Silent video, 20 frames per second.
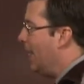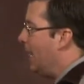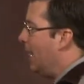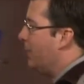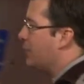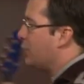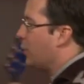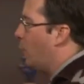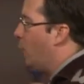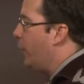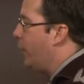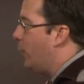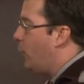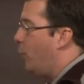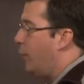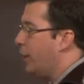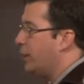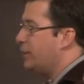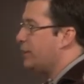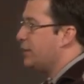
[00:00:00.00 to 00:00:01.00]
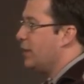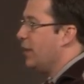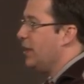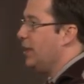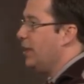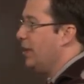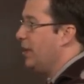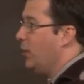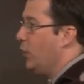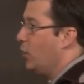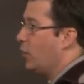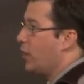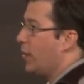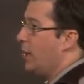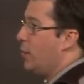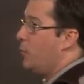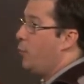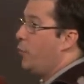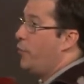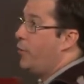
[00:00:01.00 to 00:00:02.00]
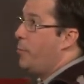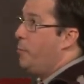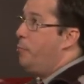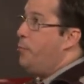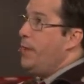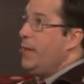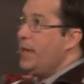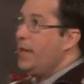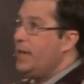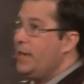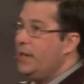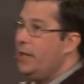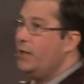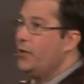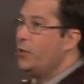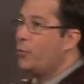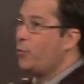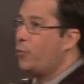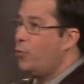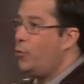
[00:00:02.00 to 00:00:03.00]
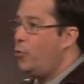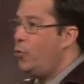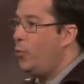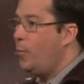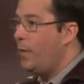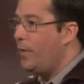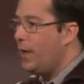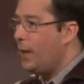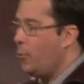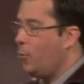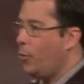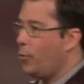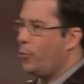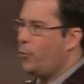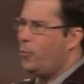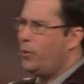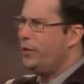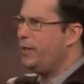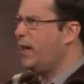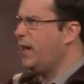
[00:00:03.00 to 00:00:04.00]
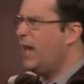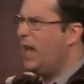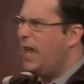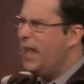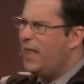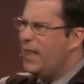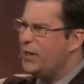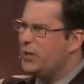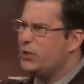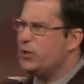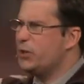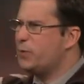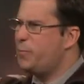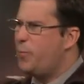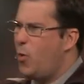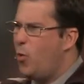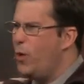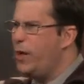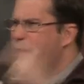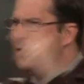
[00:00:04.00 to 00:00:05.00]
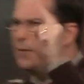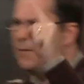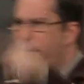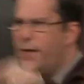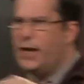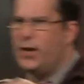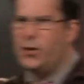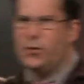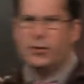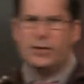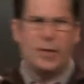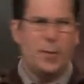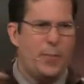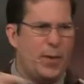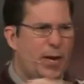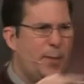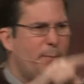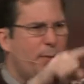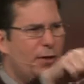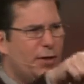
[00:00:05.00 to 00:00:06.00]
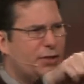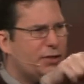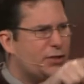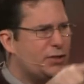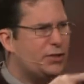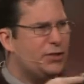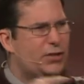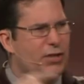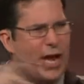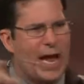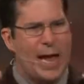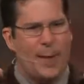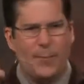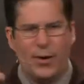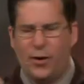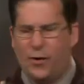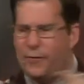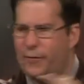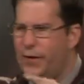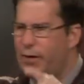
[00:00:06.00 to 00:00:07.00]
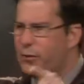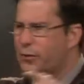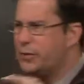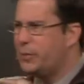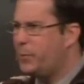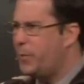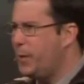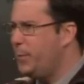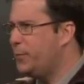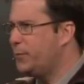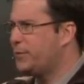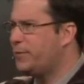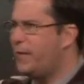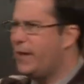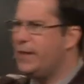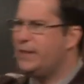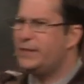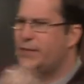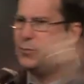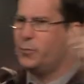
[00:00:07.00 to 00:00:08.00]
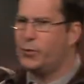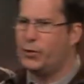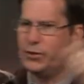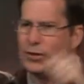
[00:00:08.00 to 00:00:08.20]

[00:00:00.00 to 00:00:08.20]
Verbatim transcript: and, so we don't want to suddenly look like we're the bigot in the room and that we're the one that, that is just pointing fingers at people and just jabbing our fingers in people's faces. We're